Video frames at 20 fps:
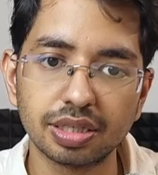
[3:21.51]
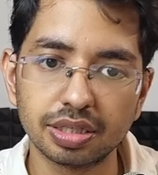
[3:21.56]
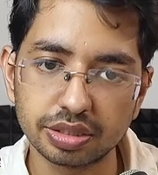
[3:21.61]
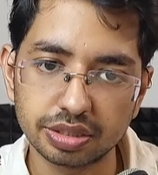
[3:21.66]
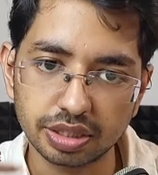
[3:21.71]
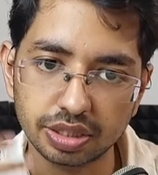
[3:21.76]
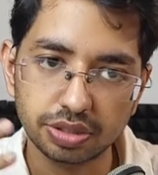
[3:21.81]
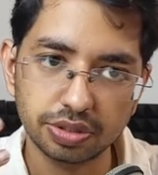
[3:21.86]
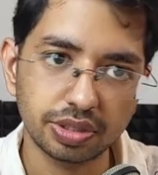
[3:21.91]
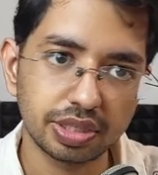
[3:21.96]

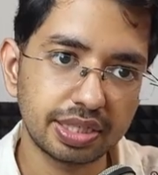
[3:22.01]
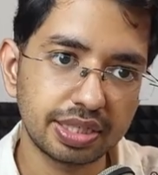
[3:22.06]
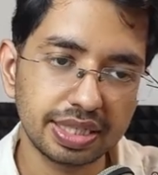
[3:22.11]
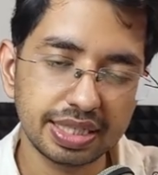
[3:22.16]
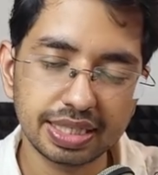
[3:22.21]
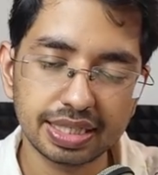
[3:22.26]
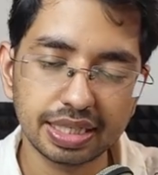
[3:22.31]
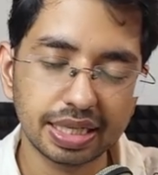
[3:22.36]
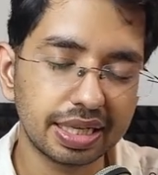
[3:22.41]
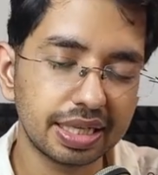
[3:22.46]

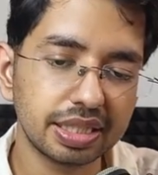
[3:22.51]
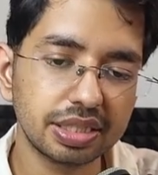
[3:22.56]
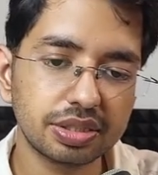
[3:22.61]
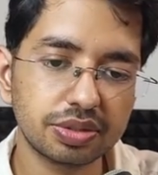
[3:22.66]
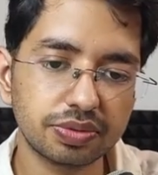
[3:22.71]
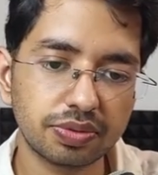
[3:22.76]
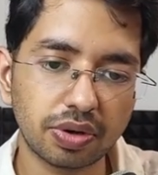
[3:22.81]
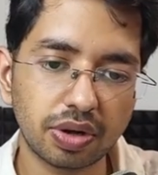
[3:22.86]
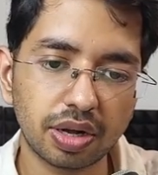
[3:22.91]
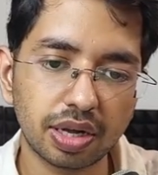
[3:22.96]
security keys
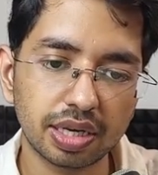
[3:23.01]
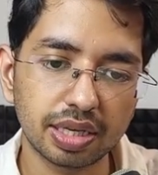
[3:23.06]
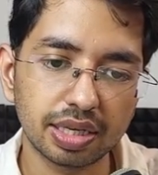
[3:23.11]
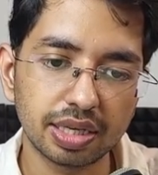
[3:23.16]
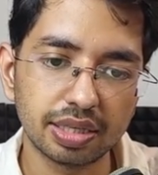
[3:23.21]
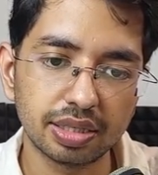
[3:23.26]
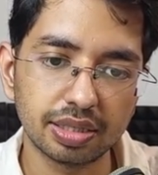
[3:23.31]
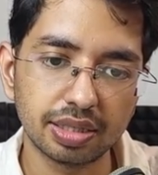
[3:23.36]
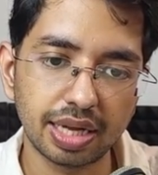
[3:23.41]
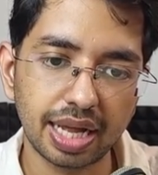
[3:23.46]
for
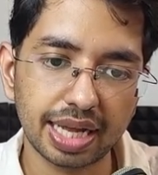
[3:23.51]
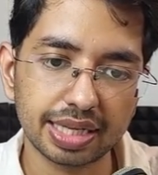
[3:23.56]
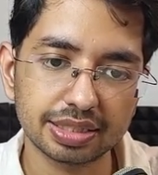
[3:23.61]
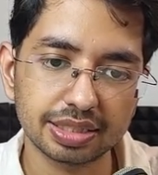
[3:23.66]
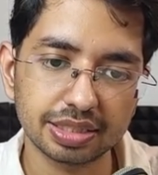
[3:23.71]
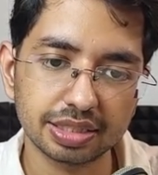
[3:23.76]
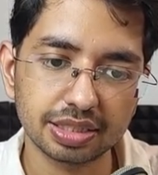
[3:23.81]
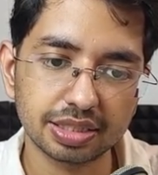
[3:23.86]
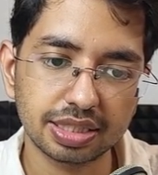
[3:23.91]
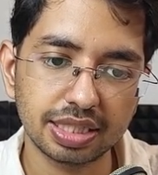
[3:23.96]

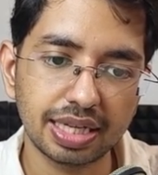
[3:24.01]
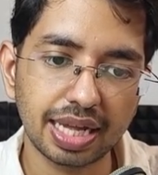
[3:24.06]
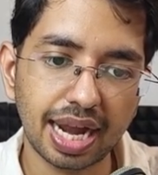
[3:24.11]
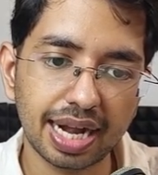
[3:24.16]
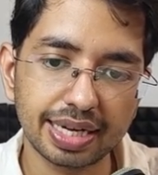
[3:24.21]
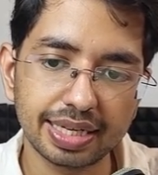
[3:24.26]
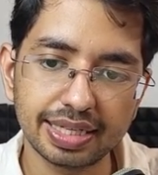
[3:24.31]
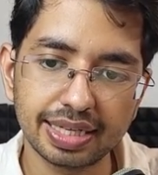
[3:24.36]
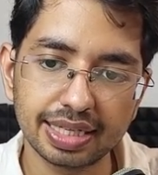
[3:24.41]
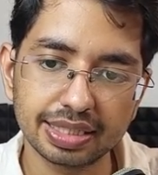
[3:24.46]
access key,
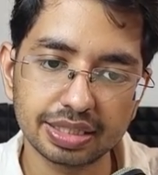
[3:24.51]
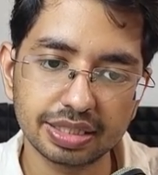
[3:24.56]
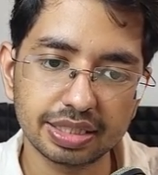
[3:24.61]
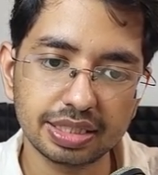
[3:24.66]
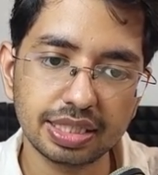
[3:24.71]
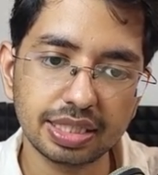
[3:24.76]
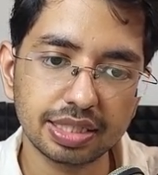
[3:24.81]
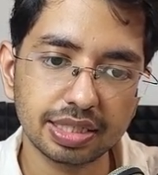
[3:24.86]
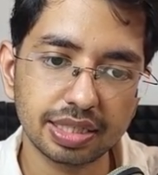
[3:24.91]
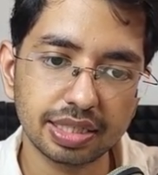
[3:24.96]
ID, and
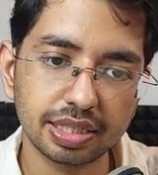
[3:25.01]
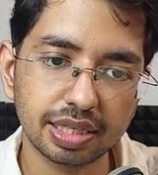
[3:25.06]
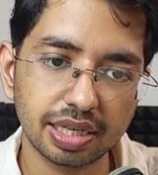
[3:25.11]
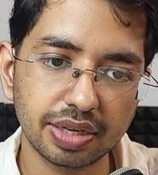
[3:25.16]
secret.